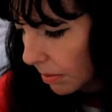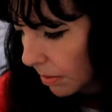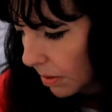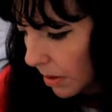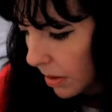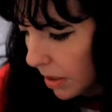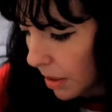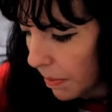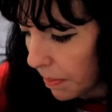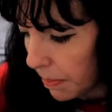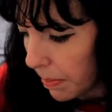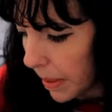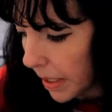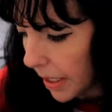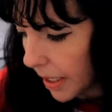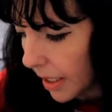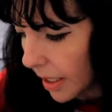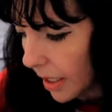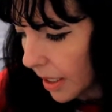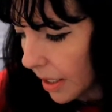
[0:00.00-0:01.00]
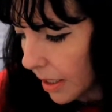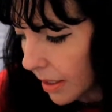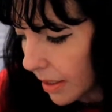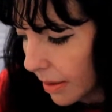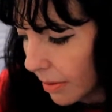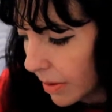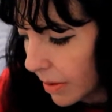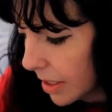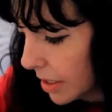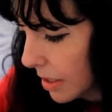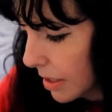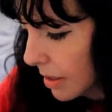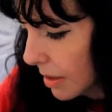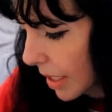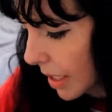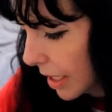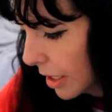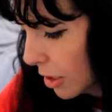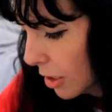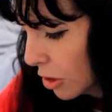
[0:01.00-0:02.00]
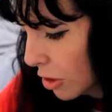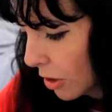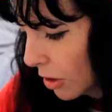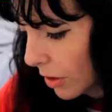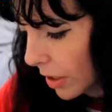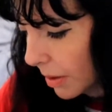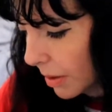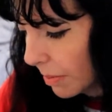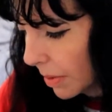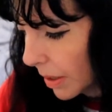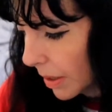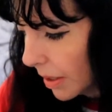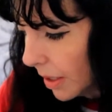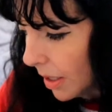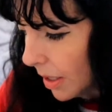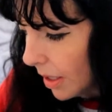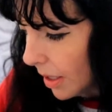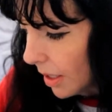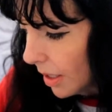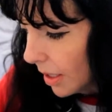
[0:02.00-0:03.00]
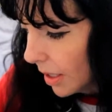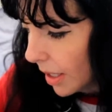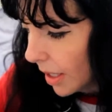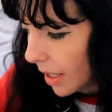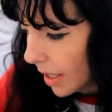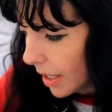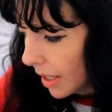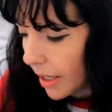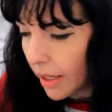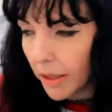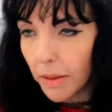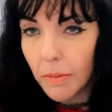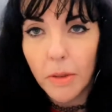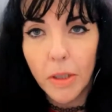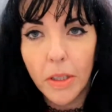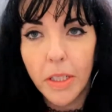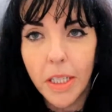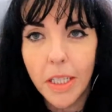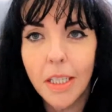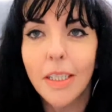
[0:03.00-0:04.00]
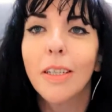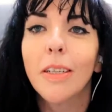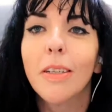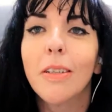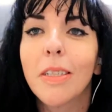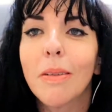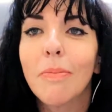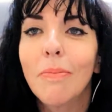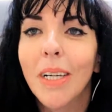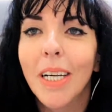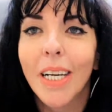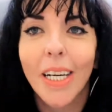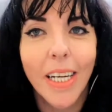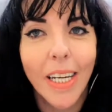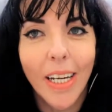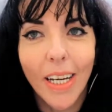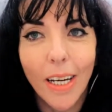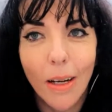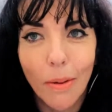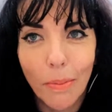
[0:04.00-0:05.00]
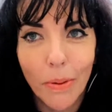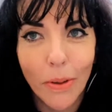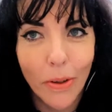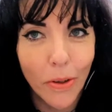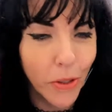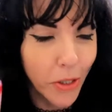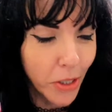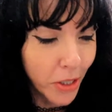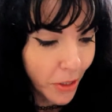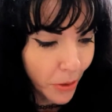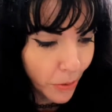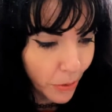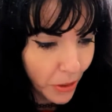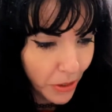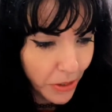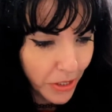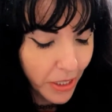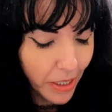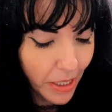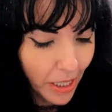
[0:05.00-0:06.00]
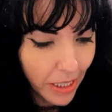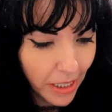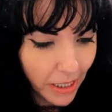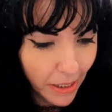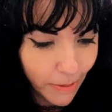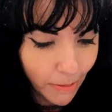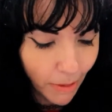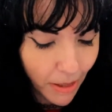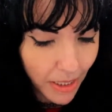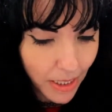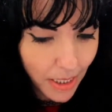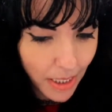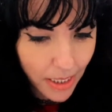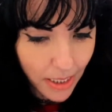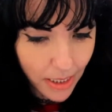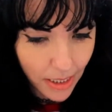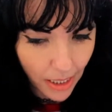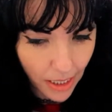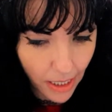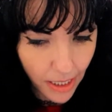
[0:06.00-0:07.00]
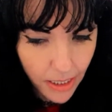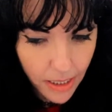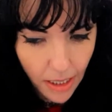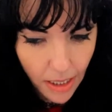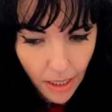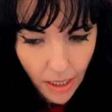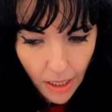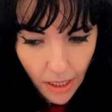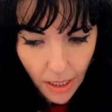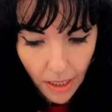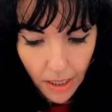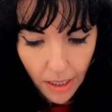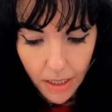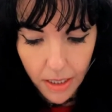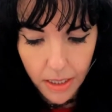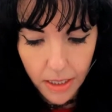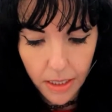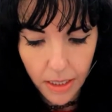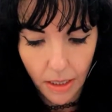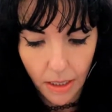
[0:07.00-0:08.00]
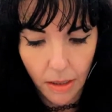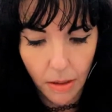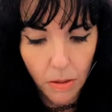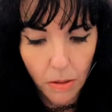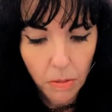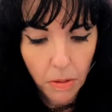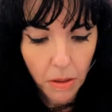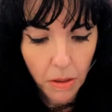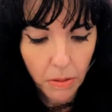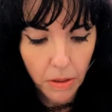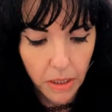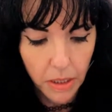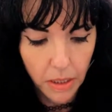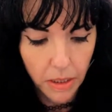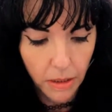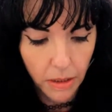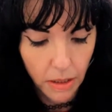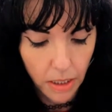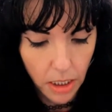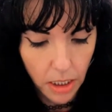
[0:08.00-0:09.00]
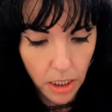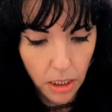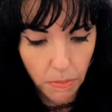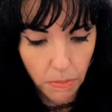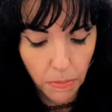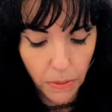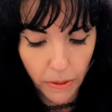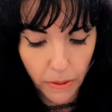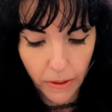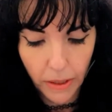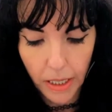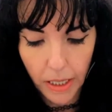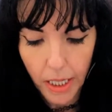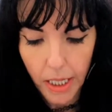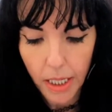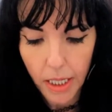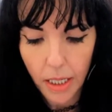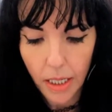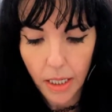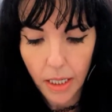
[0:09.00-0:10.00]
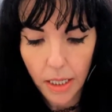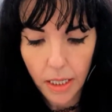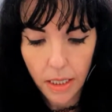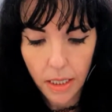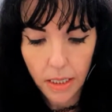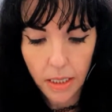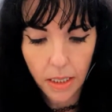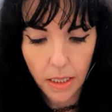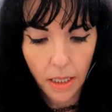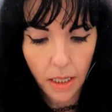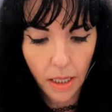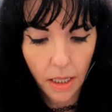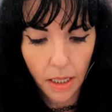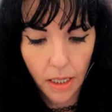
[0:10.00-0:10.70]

going to be, now this is like shocking, but I'm going to use my hairbrush because it like what it said. So we're just going to spray it